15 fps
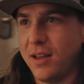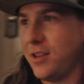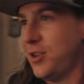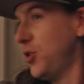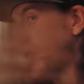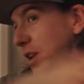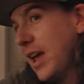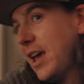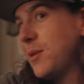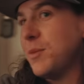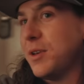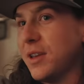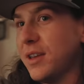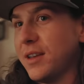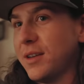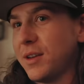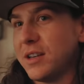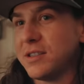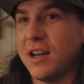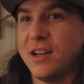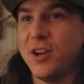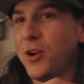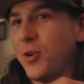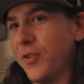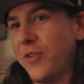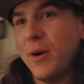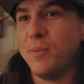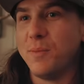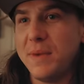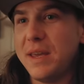you can hate me, because I know if
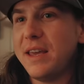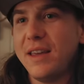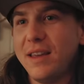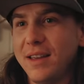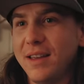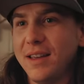I'm me,